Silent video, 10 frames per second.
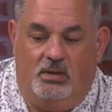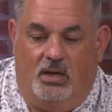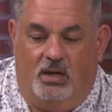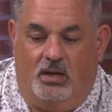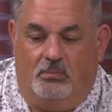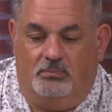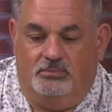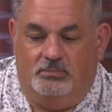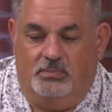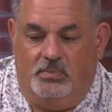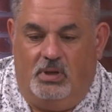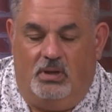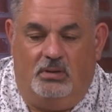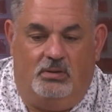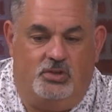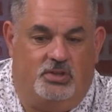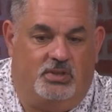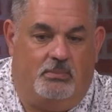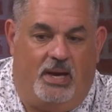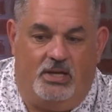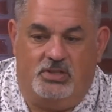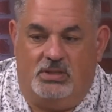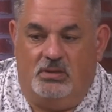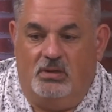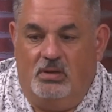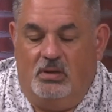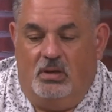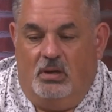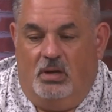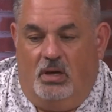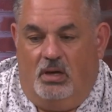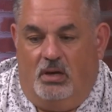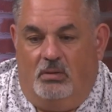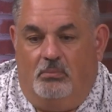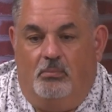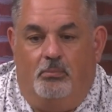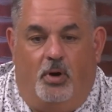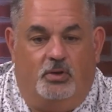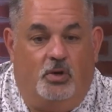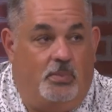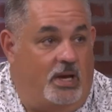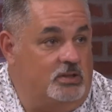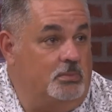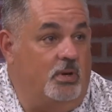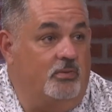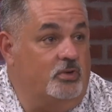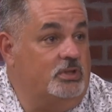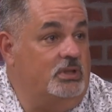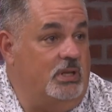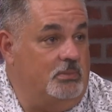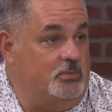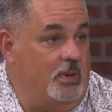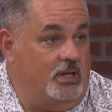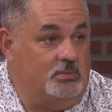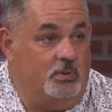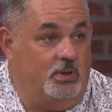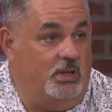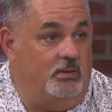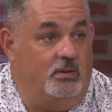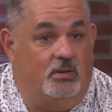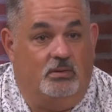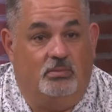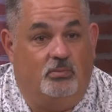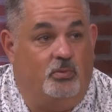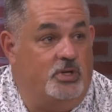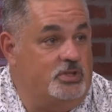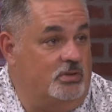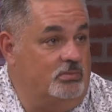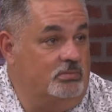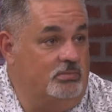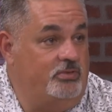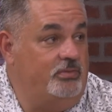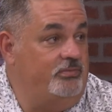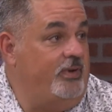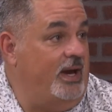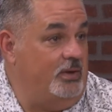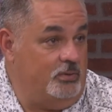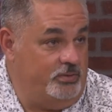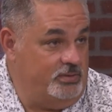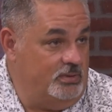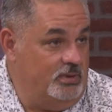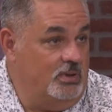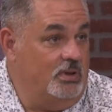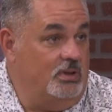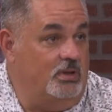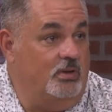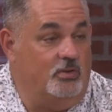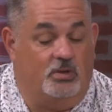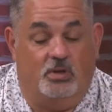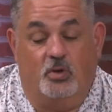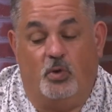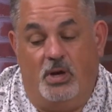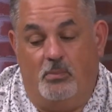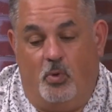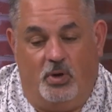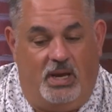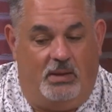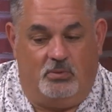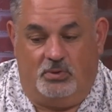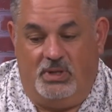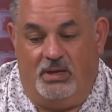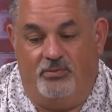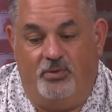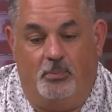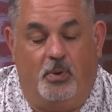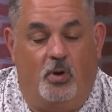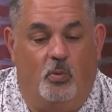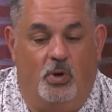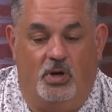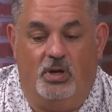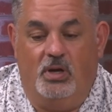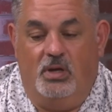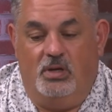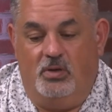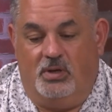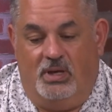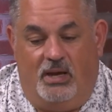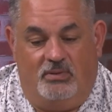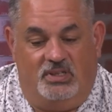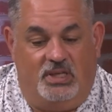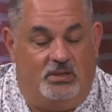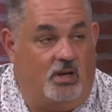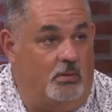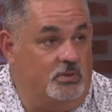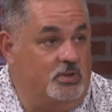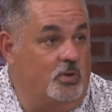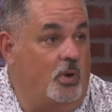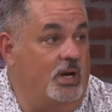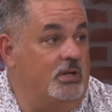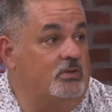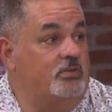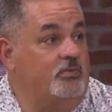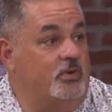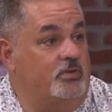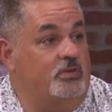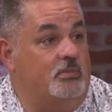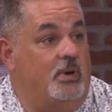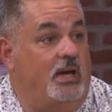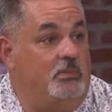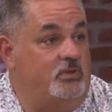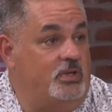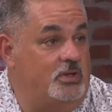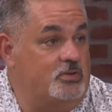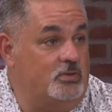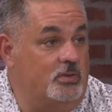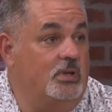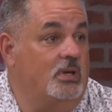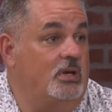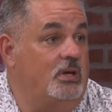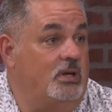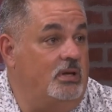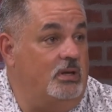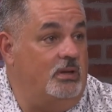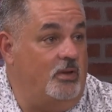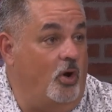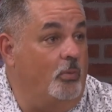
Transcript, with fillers: um, just imagine um, Bartow basketball versus Columbus basketball in the regional finals. You know, there's going to create more games, or take football where you could have a St. Thomas Aquinas versus a Miami Central in the